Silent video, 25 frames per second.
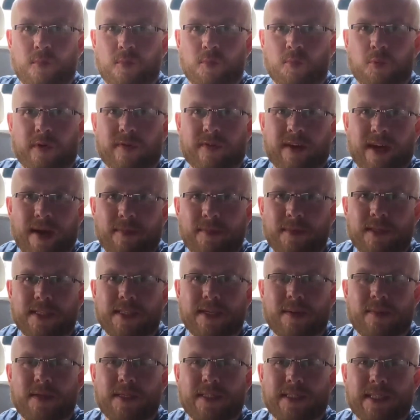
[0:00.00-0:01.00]
We've kept the
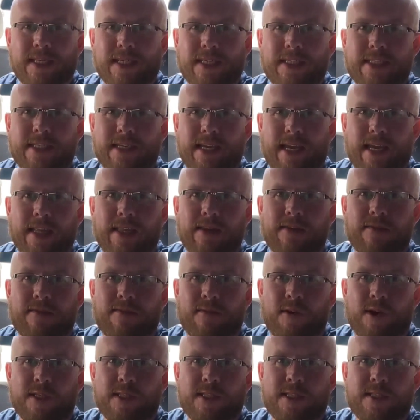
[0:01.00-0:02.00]
double seat in the
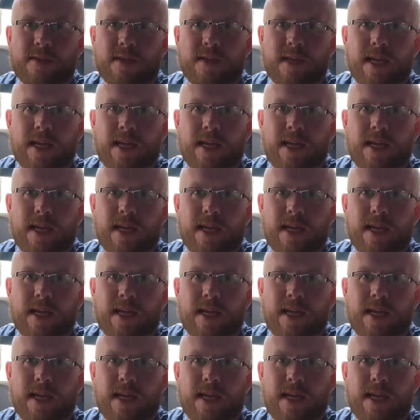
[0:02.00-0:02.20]
front.